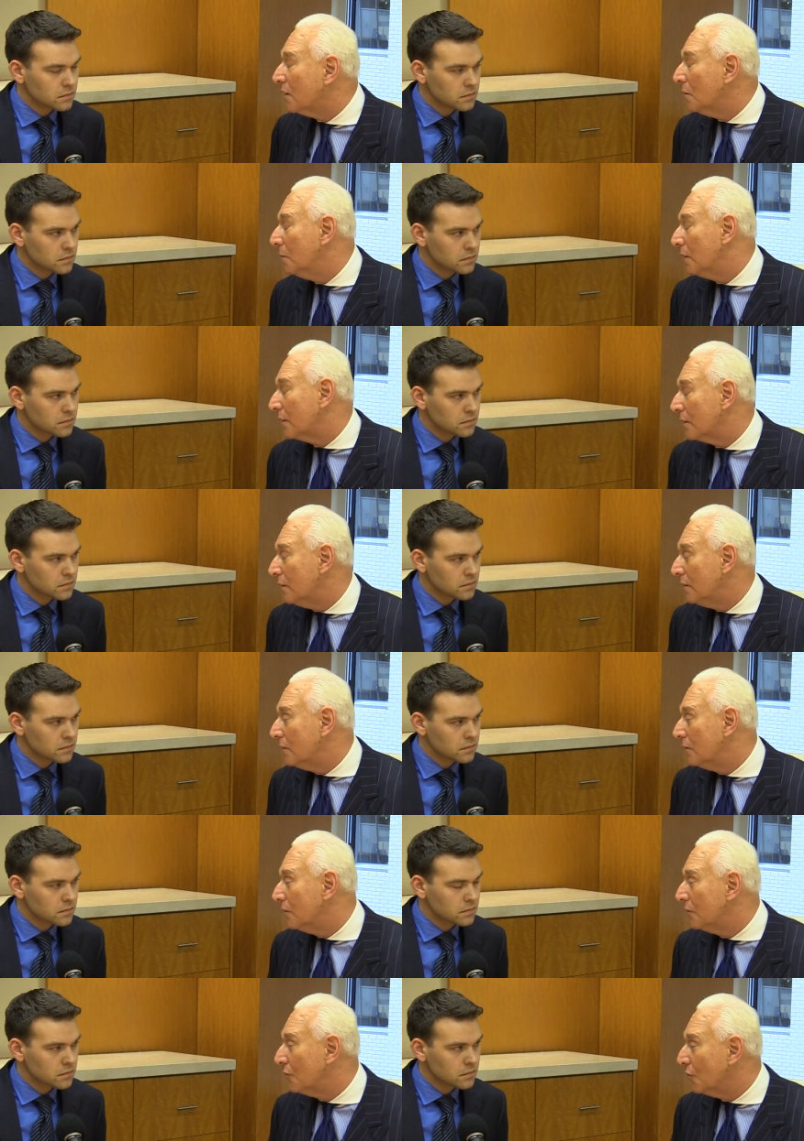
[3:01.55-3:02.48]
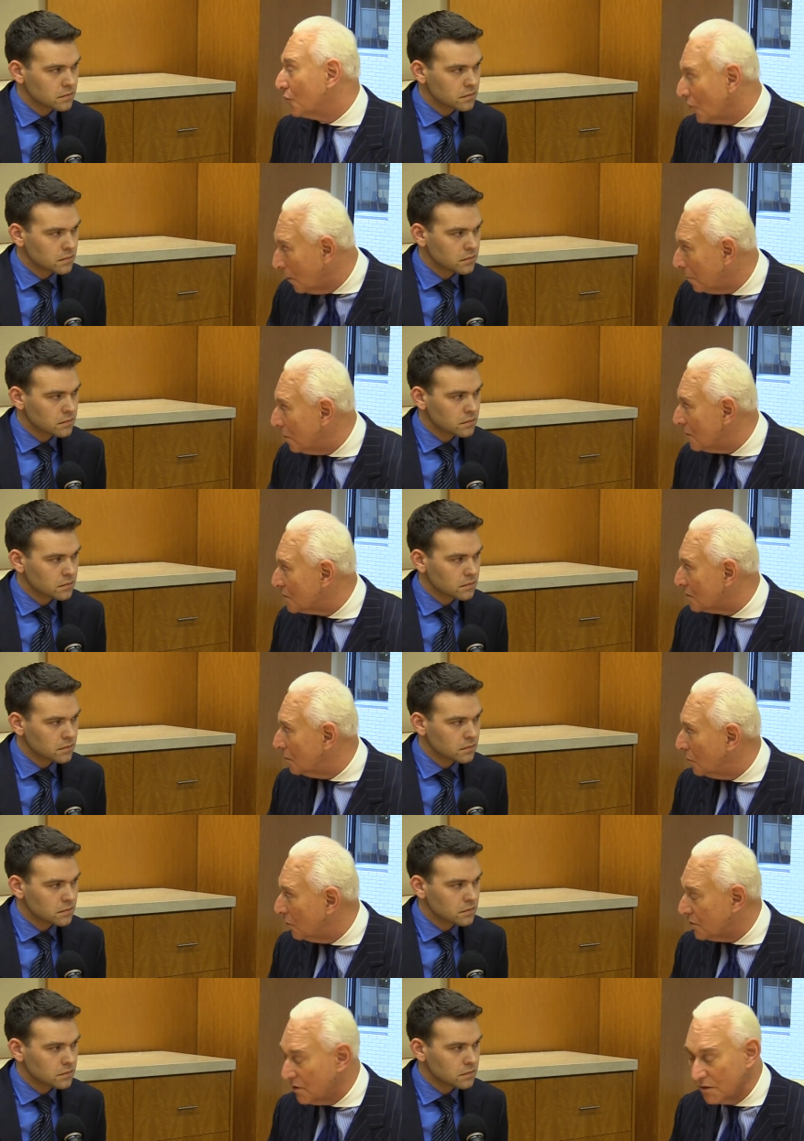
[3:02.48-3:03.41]
Speaker 1: committed to
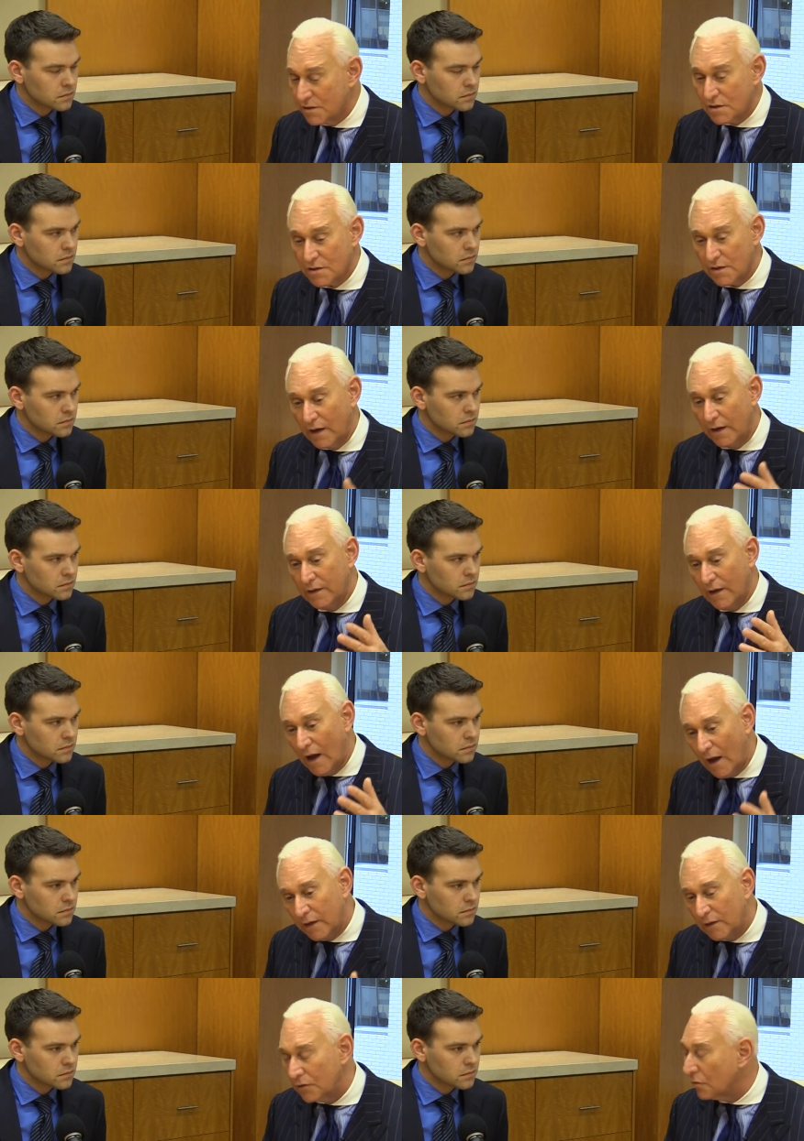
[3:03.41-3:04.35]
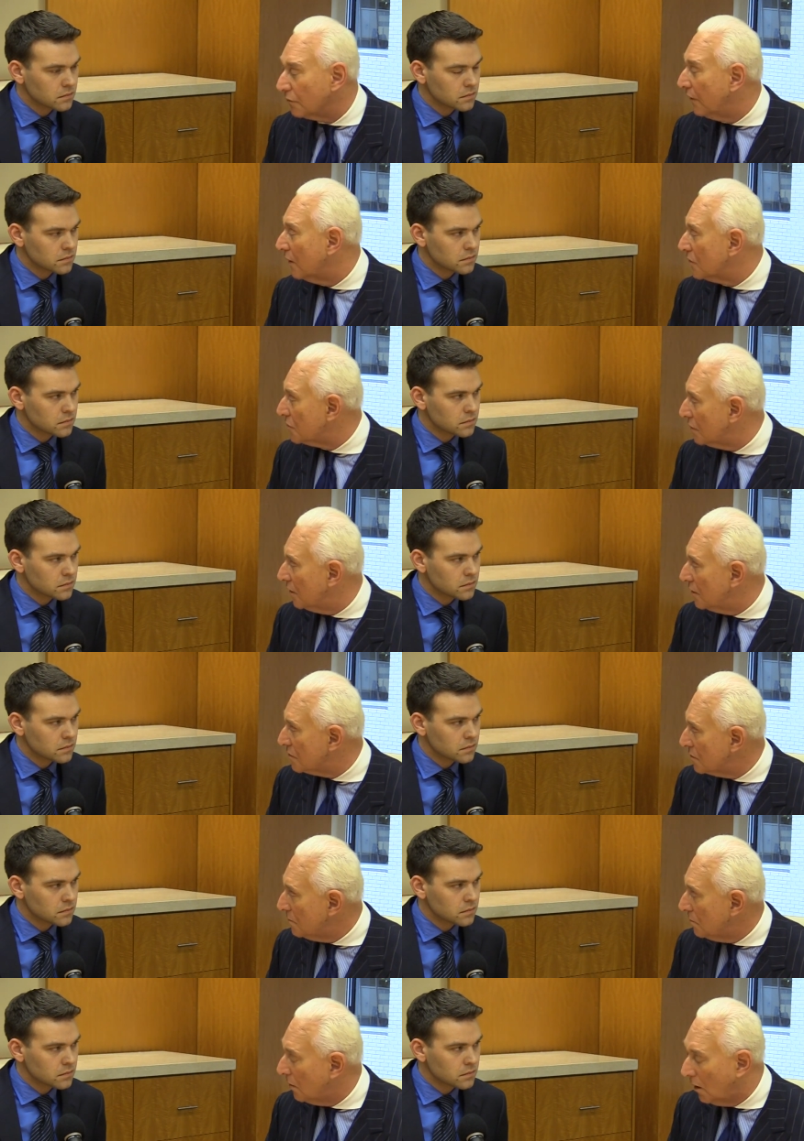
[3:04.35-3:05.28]
Trumpism, which is to say
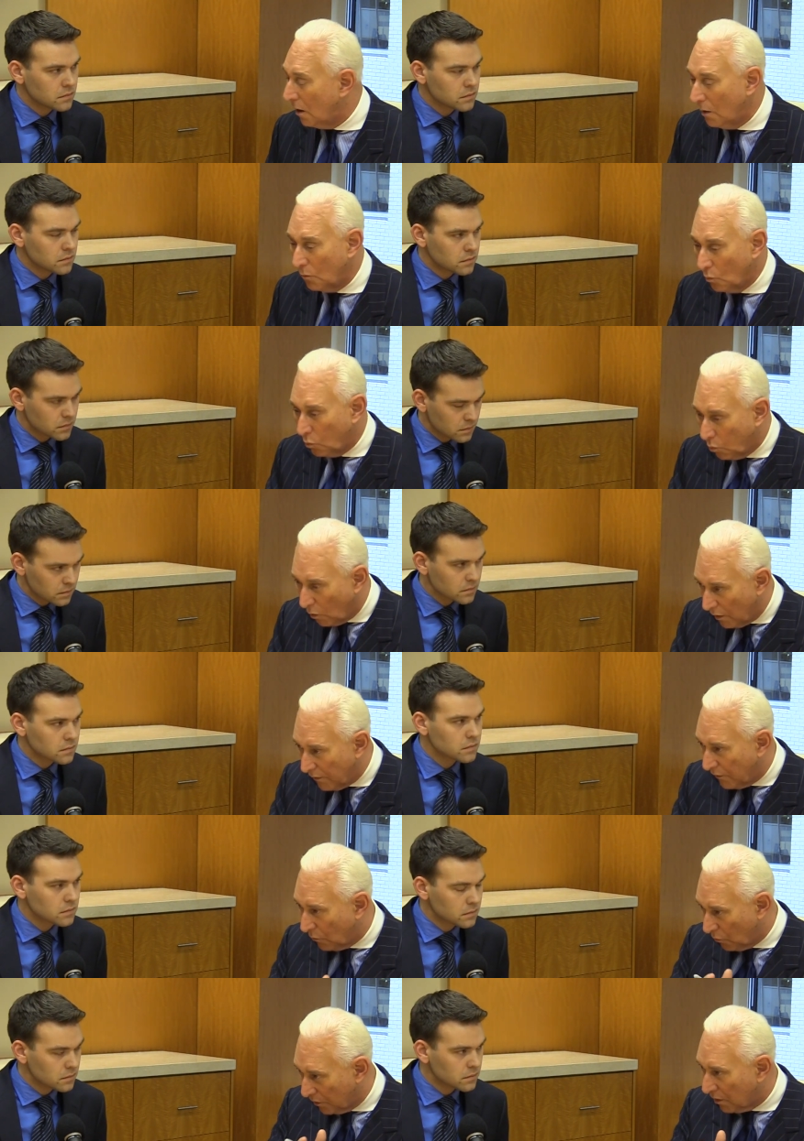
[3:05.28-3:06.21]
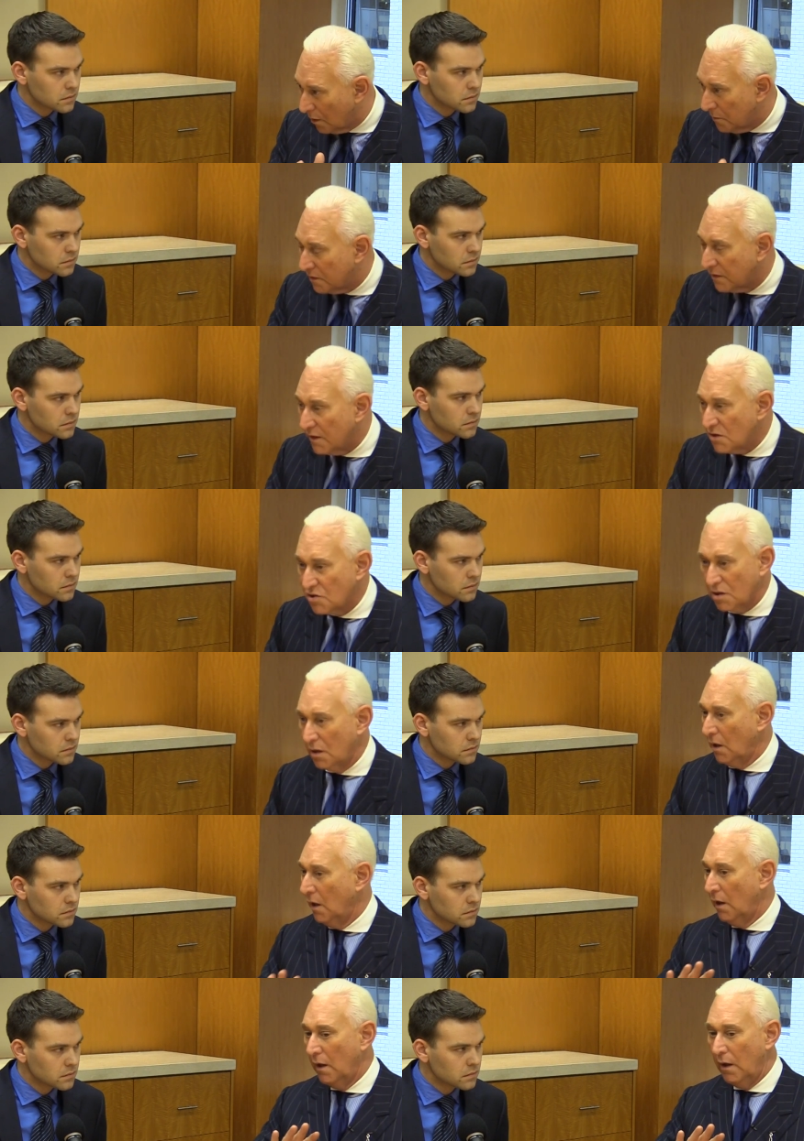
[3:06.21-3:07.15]
non-interventionism with limitation.
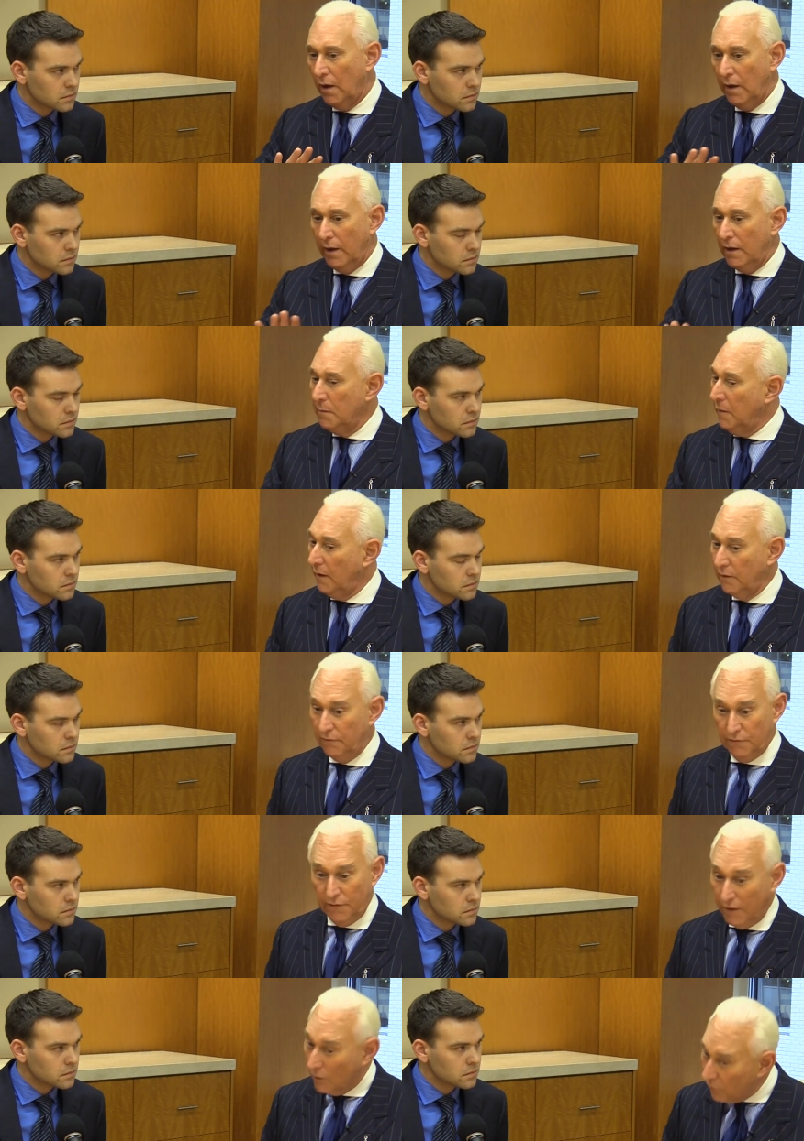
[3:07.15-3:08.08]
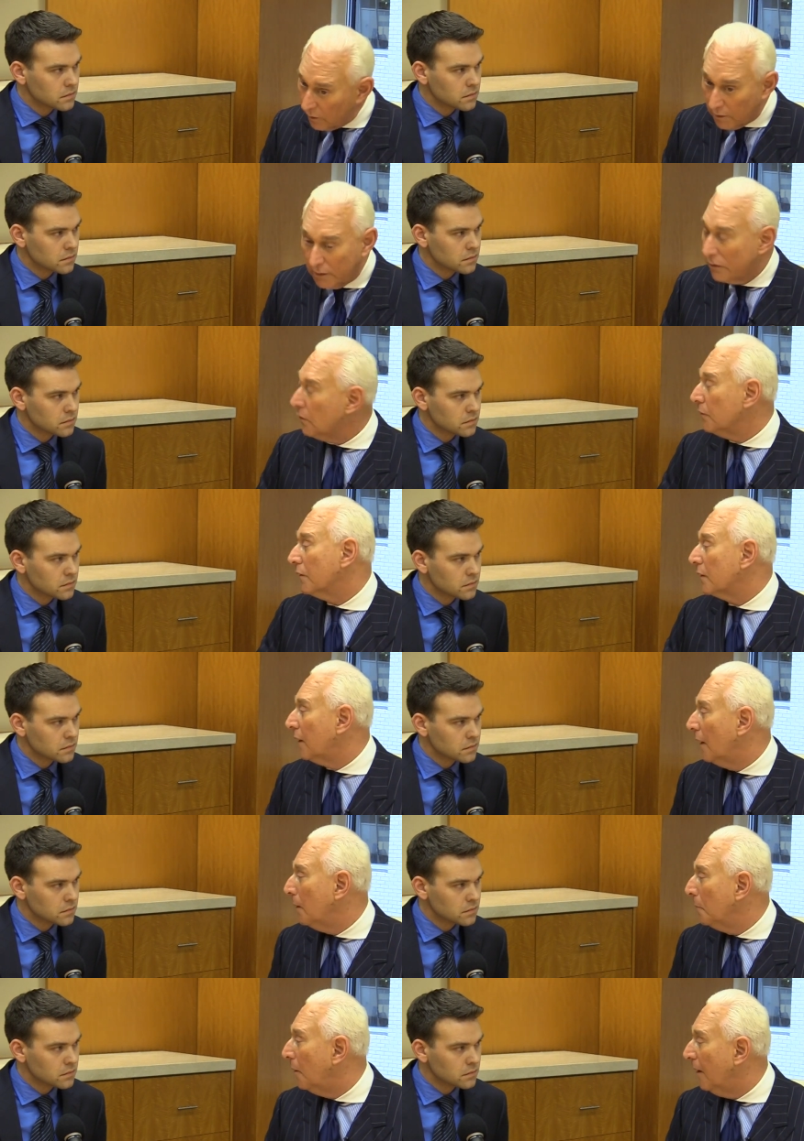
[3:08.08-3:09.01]
He made it very clear in the
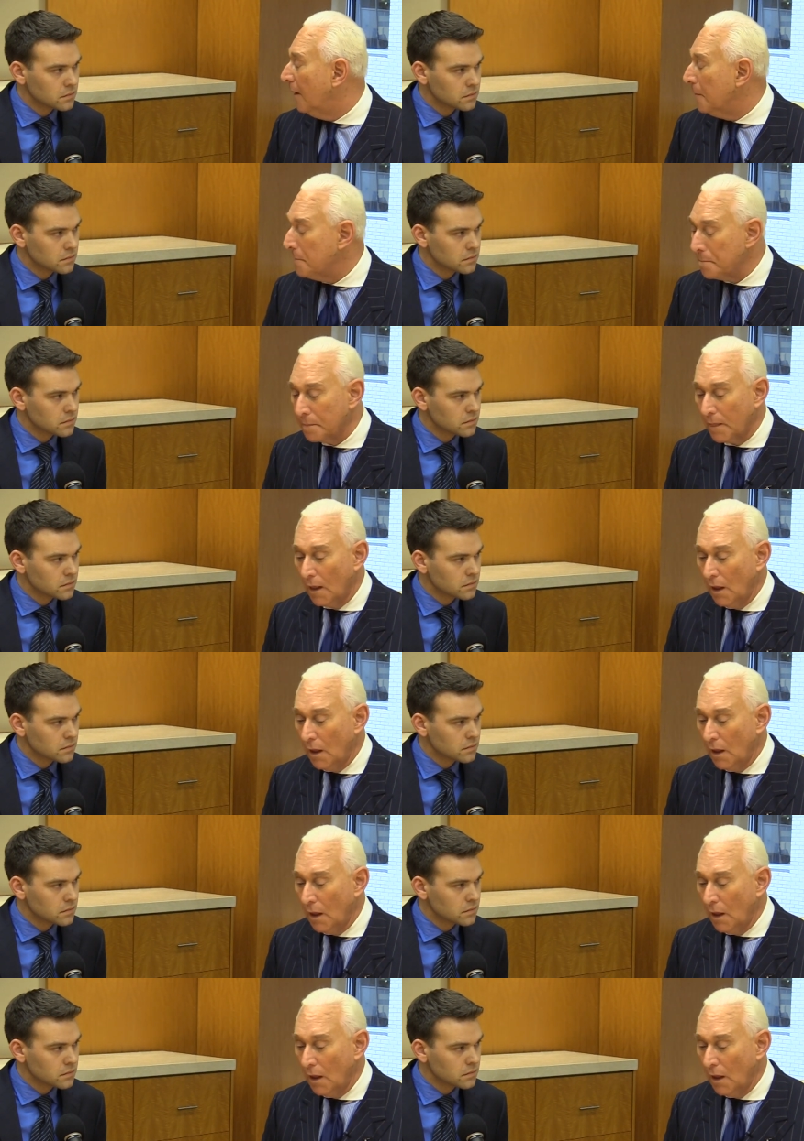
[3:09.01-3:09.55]
campaign